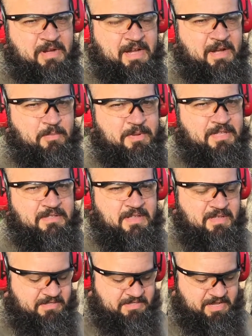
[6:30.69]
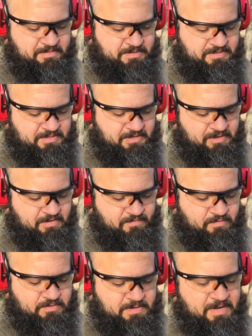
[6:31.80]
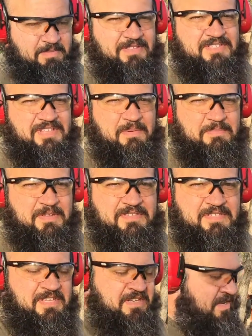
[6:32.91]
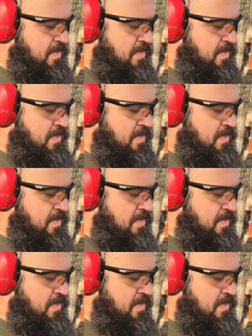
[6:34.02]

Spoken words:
and I don't mean stopped as in law enforcement, I mean stopped as in